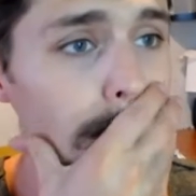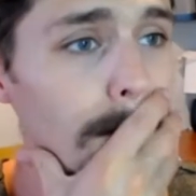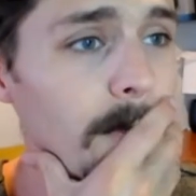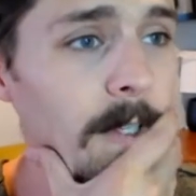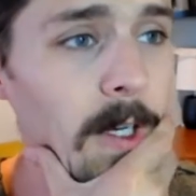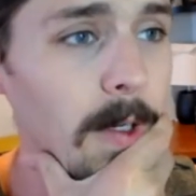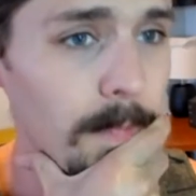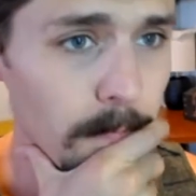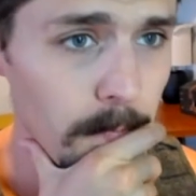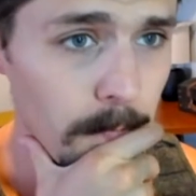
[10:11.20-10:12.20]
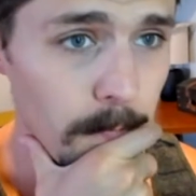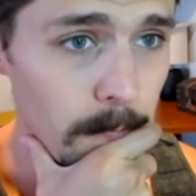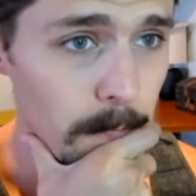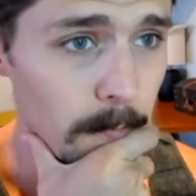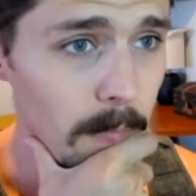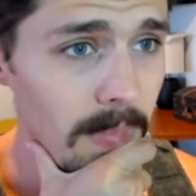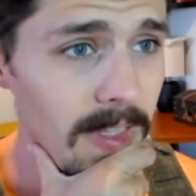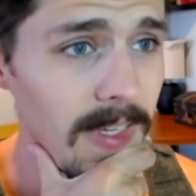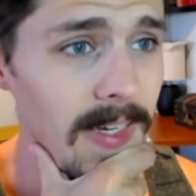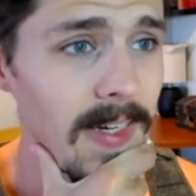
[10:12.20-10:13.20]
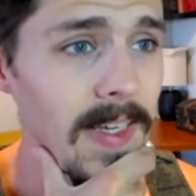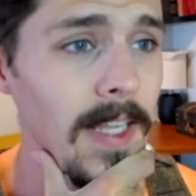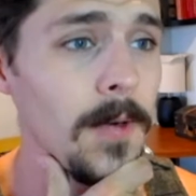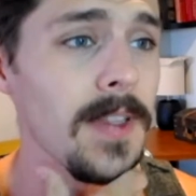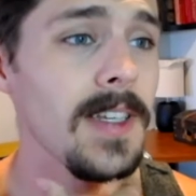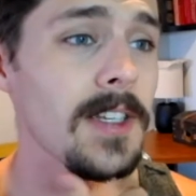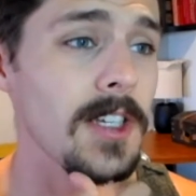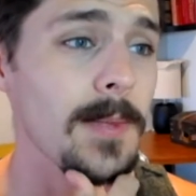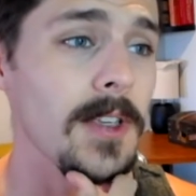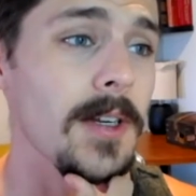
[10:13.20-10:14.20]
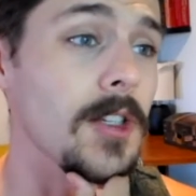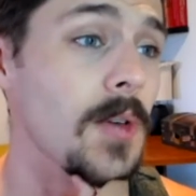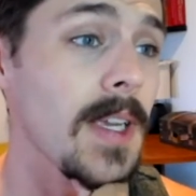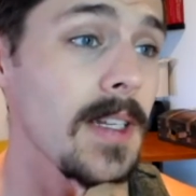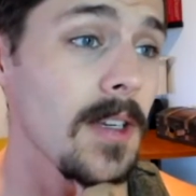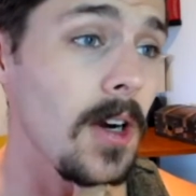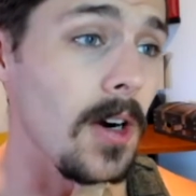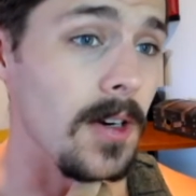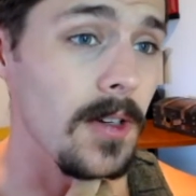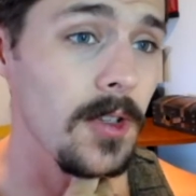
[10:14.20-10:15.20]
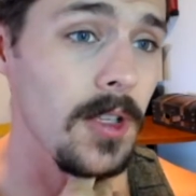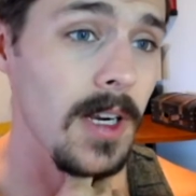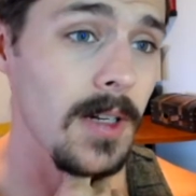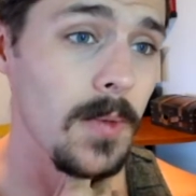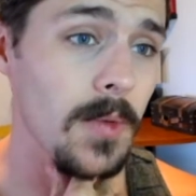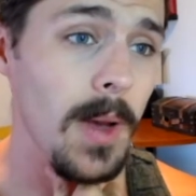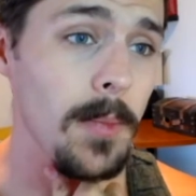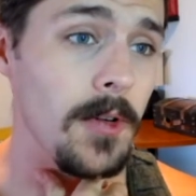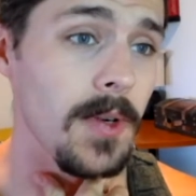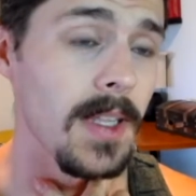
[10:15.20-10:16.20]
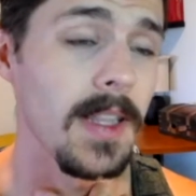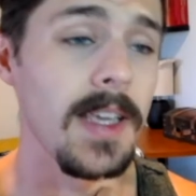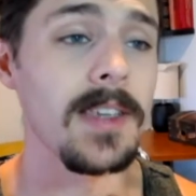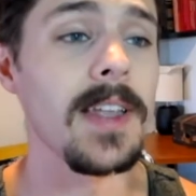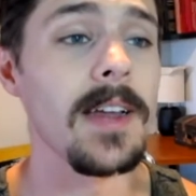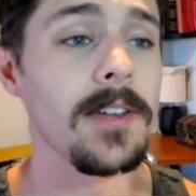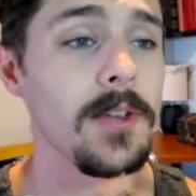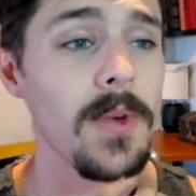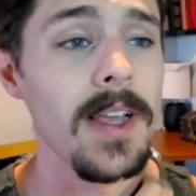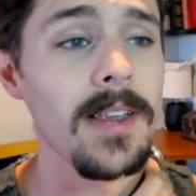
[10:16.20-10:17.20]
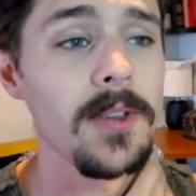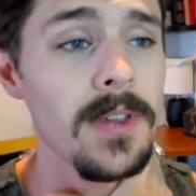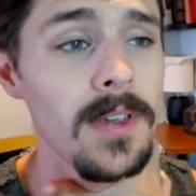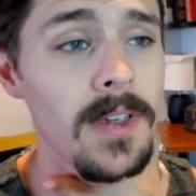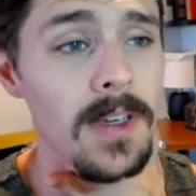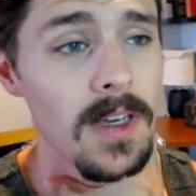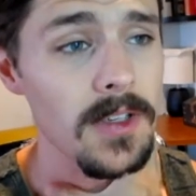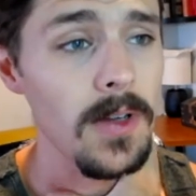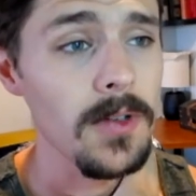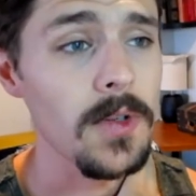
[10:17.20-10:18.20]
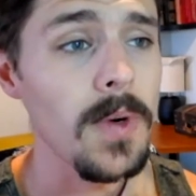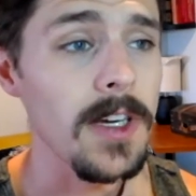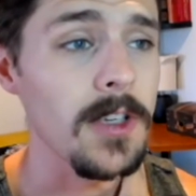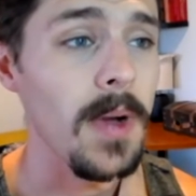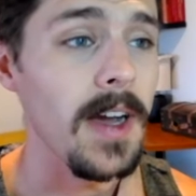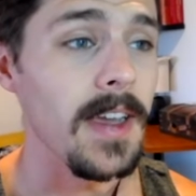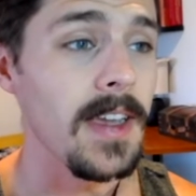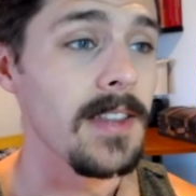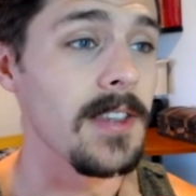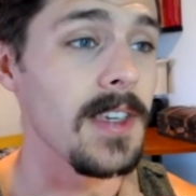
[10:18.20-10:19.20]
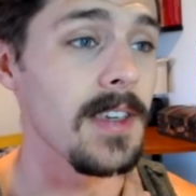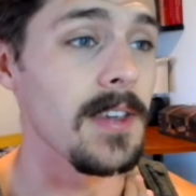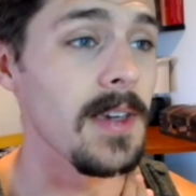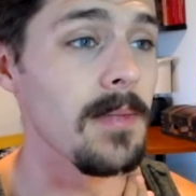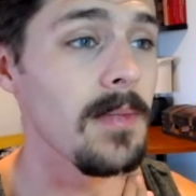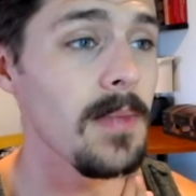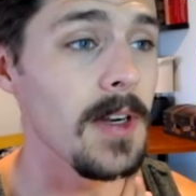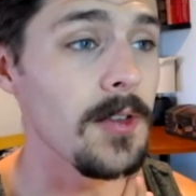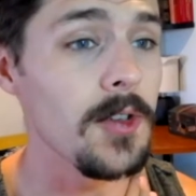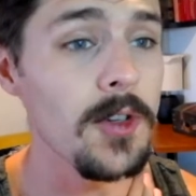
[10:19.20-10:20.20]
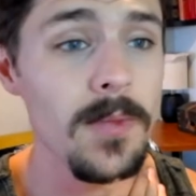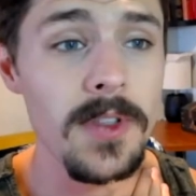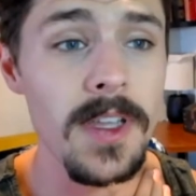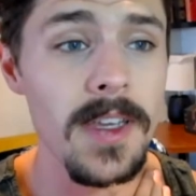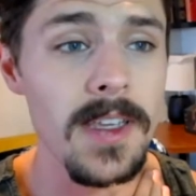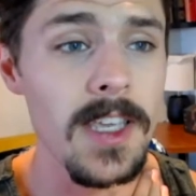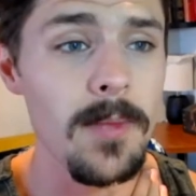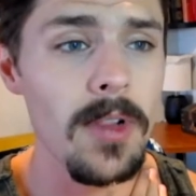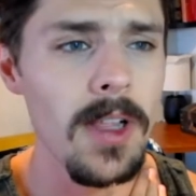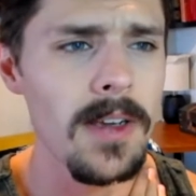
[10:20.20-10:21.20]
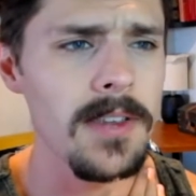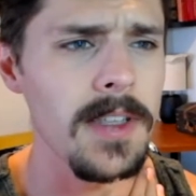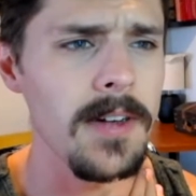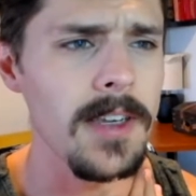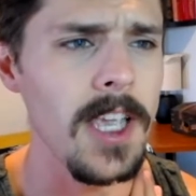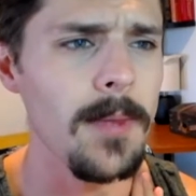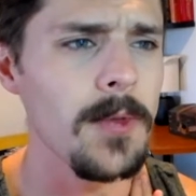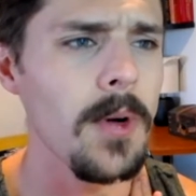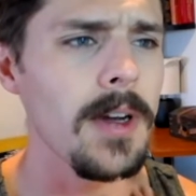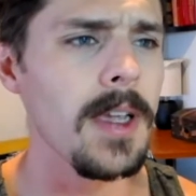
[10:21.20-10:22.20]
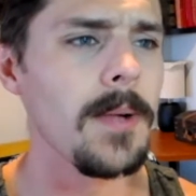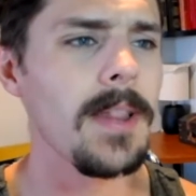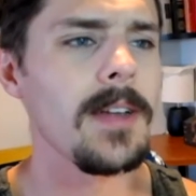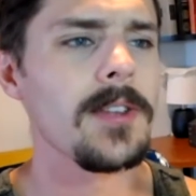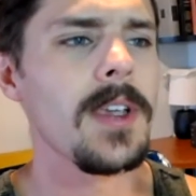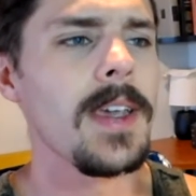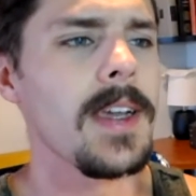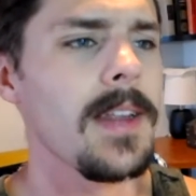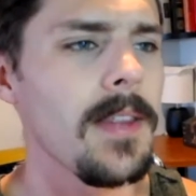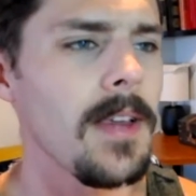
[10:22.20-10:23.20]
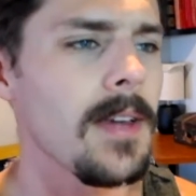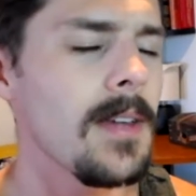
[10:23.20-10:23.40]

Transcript: So Henry then jumps on a train car stocked with weaponry and lays down to rest. A soldier walks by and sees him, but assumes that he belongs there and keeps walking without saying anything.